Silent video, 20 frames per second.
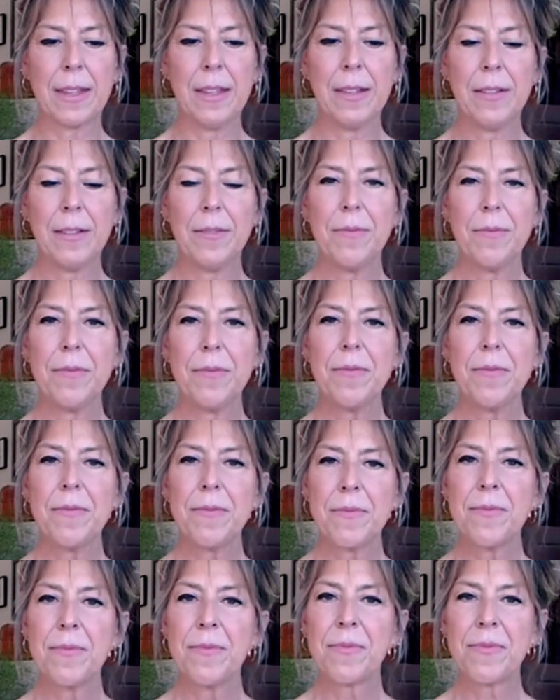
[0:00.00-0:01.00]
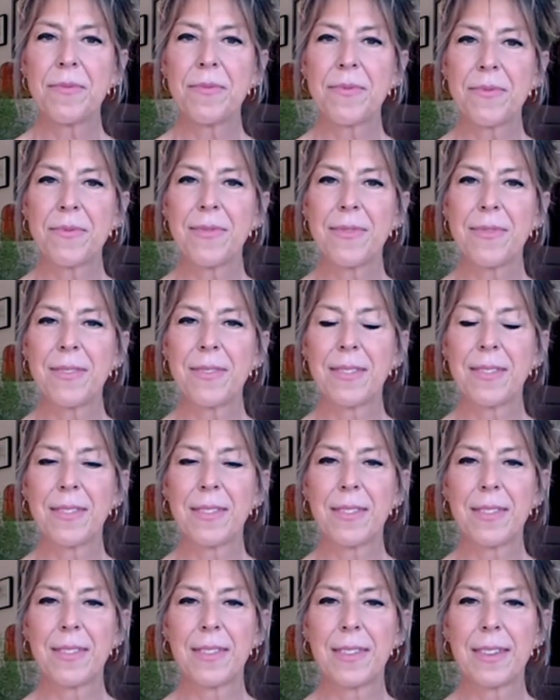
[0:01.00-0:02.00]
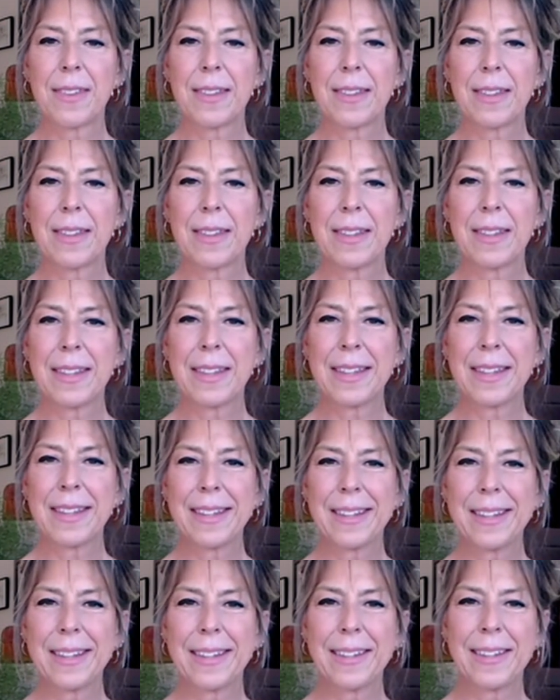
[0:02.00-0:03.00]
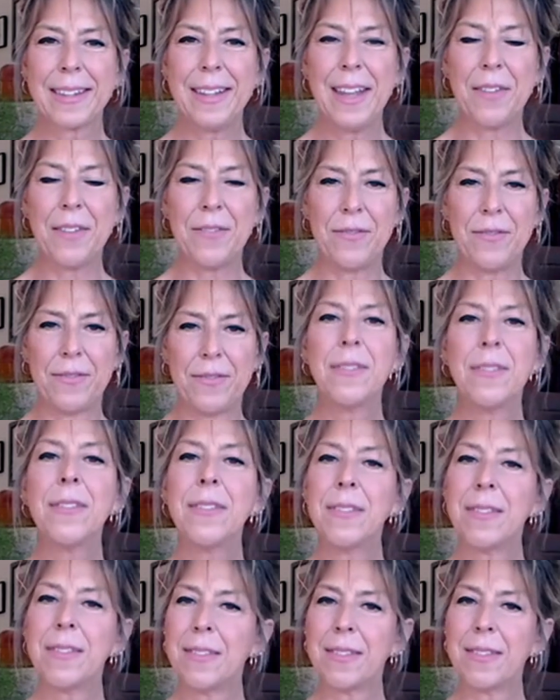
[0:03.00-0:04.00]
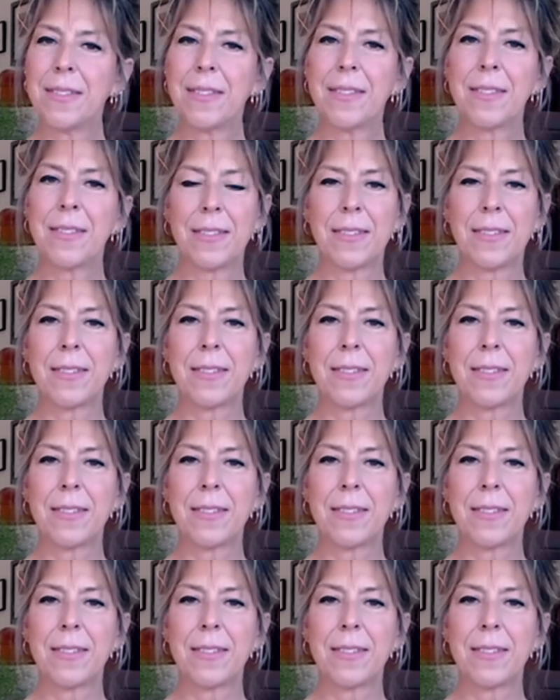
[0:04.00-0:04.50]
(silent)